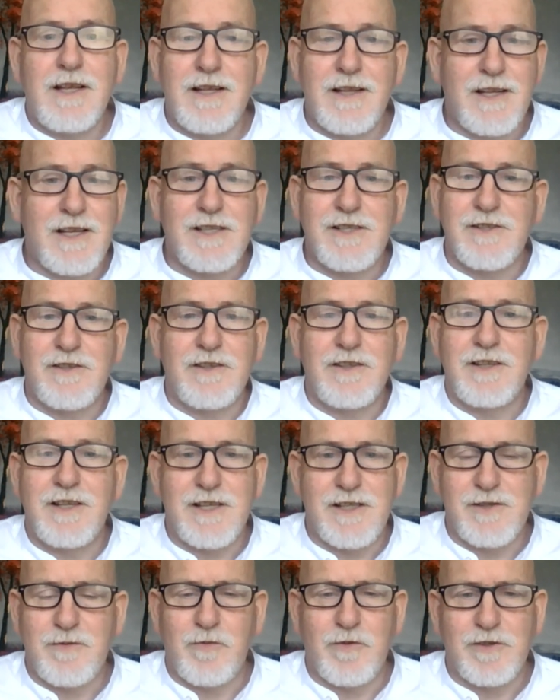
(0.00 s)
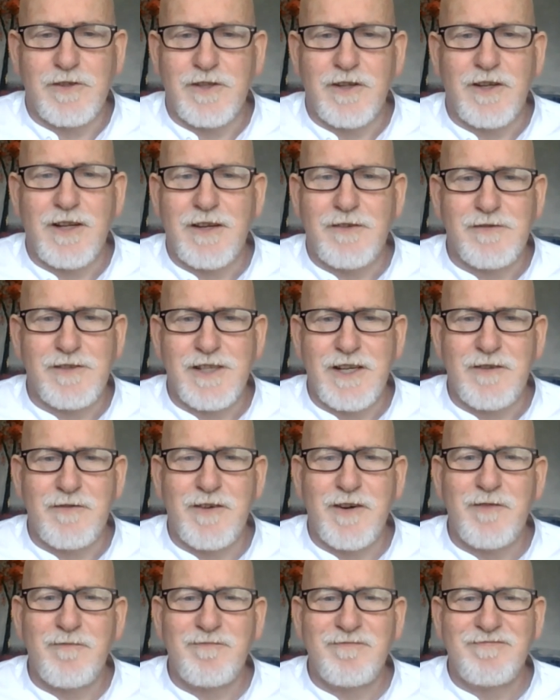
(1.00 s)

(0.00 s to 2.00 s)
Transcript: this was a lifesaver.